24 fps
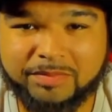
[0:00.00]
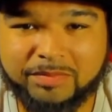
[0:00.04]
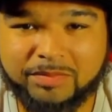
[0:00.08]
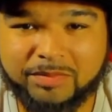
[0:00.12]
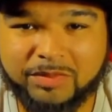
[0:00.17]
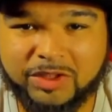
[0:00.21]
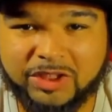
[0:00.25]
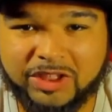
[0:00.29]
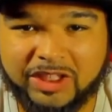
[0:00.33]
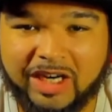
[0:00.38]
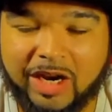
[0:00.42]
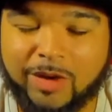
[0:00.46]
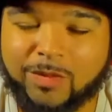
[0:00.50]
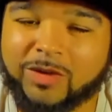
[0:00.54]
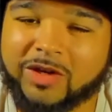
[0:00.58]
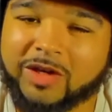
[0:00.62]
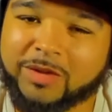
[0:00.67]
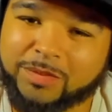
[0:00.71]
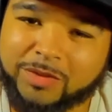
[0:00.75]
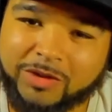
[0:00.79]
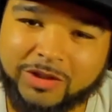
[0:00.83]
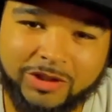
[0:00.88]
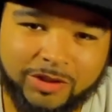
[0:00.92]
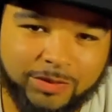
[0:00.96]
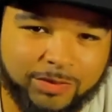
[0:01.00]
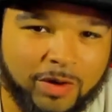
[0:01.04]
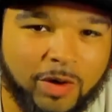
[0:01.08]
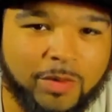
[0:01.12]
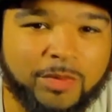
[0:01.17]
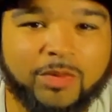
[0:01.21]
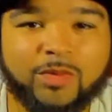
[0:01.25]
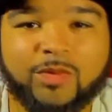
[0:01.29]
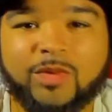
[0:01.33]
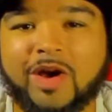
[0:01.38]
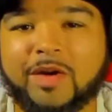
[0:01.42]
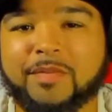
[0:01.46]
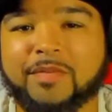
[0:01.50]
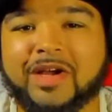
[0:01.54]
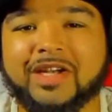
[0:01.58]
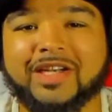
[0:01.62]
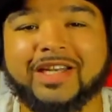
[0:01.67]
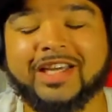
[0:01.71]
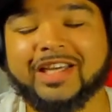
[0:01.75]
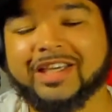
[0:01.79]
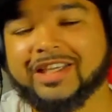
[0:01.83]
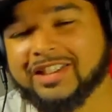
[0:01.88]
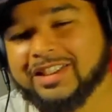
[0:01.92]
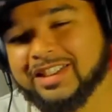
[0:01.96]
Shit, I want to put your rope around my
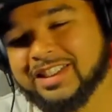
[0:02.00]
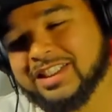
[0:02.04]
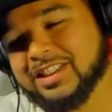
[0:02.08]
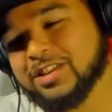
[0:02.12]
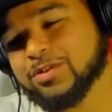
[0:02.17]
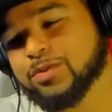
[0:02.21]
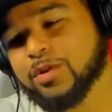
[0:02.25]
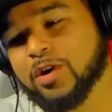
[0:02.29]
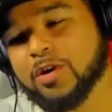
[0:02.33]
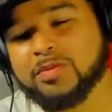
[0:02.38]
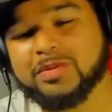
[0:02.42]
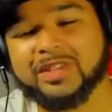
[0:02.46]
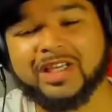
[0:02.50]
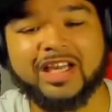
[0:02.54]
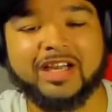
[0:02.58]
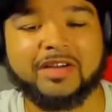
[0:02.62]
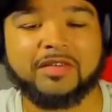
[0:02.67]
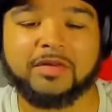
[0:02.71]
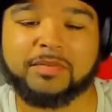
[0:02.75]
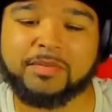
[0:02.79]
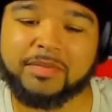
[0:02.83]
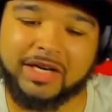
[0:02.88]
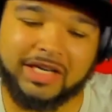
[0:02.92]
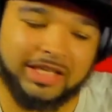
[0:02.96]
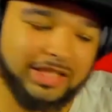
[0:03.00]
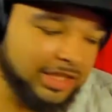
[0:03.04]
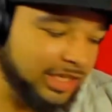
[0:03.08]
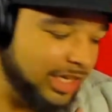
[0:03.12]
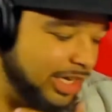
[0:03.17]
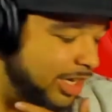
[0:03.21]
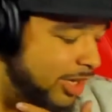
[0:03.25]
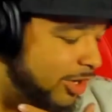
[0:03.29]
neck, and these ropes that everybody